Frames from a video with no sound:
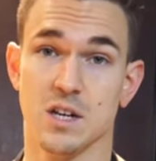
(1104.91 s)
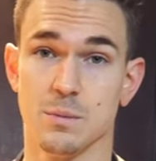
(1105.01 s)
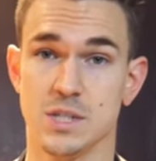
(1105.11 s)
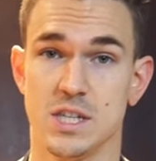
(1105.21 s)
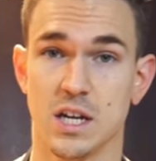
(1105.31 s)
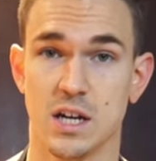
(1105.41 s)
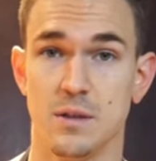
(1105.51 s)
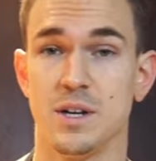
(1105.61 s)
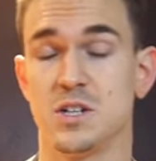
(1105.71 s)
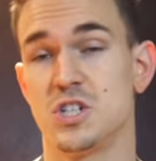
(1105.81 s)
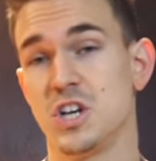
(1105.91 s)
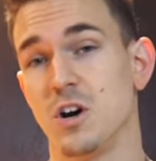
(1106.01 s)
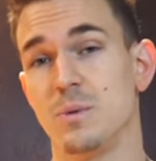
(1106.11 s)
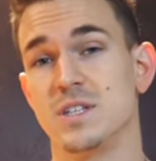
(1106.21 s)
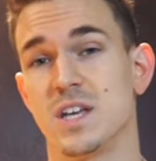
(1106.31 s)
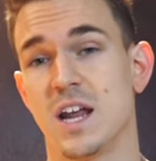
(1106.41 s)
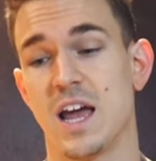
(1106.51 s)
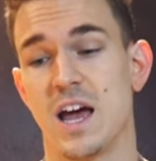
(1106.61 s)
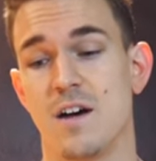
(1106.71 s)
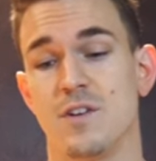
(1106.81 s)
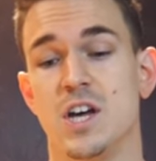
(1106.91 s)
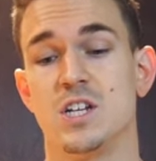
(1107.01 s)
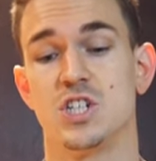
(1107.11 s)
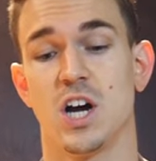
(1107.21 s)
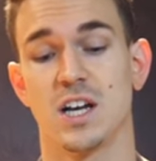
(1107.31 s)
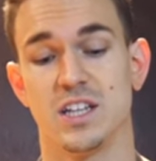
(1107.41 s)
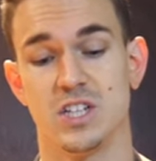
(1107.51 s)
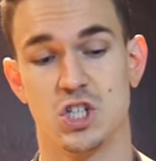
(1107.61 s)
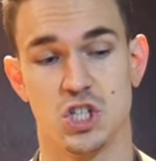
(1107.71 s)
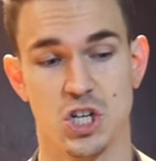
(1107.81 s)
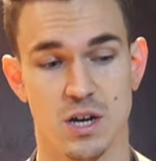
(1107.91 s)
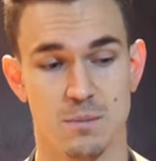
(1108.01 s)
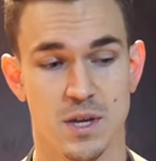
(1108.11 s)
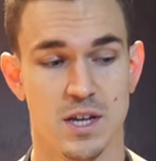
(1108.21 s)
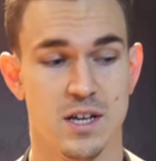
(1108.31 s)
I'll be sticking in there, and Shelby's gonna have chocolate chip.